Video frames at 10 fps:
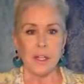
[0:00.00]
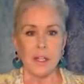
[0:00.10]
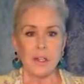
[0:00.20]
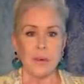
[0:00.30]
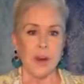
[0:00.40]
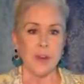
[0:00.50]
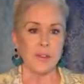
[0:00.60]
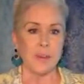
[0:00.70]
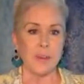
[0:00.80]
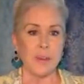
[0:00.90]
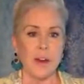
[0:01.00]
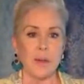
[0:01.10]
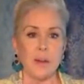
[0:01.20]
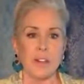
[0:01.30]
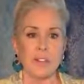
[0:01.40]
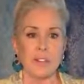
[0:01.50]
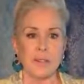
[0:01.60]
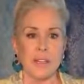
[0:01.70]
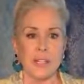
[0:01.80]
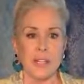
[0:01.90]
You are also required to watch this
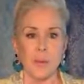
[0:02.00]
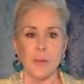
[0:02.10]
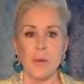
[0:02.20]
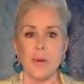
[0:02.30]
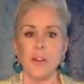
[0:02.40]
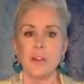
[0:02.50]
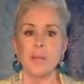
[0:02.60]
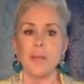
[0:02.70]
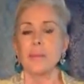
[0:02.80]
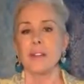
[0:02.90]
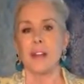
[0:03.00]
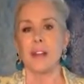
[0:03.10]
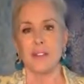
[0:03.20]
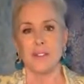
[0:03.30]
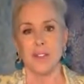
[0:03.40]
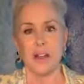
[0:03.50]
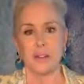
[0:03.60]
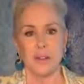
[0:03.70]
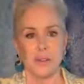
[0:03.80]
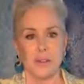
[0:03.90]
video before you can become a licensed life
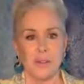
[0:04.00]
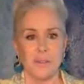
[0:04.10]
coach.